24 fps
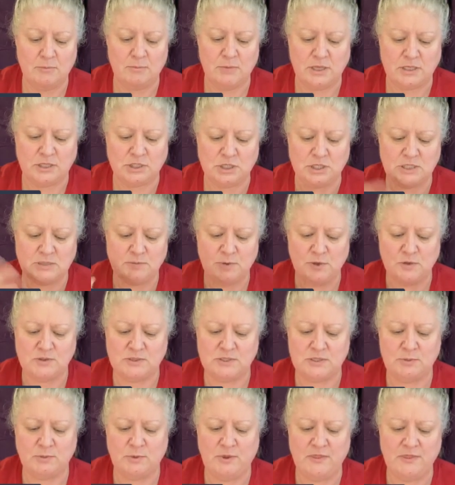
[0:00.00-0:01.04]
but she's
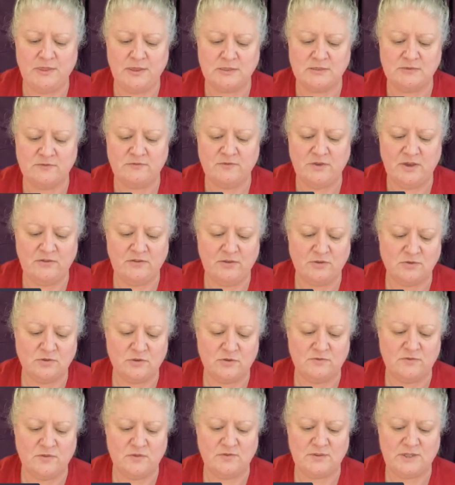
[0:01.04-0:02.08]
posted
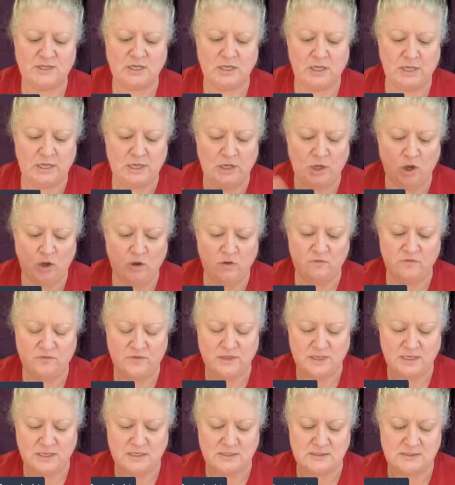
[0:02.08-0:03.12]
1,559 of
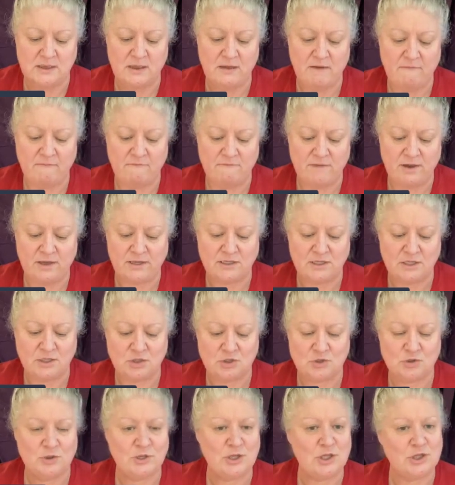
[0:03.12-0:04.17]
these finding
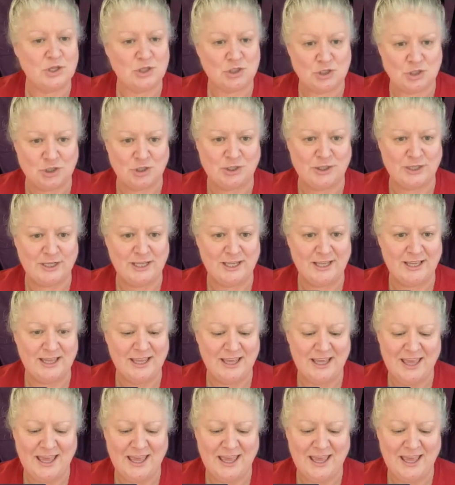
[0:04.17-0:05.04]
joy in the journey.